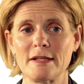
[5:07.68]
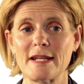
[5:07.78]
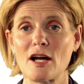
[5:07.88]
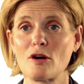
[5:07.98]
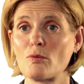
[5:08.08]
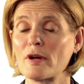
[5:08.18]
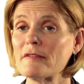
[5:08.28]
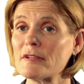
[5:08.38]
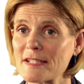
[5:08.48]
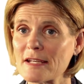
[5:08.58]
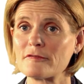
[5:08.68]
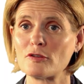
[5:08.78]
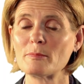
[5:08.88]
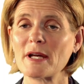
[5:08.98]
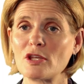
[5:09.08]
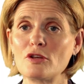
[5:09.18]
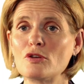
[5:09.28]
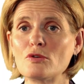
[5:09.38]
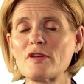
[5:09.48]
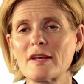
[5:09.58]
Now, whatever date format you
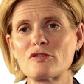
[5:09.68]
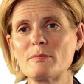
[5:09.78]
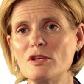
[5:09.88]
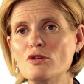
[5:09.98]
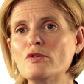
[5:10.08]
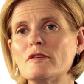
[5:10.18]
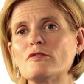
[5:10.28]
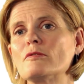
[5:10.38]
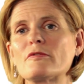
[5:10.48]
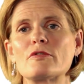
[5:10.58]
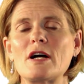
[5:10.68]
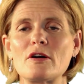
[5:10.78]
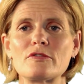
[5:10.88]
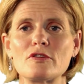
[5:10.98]
use has to be uniform throughout.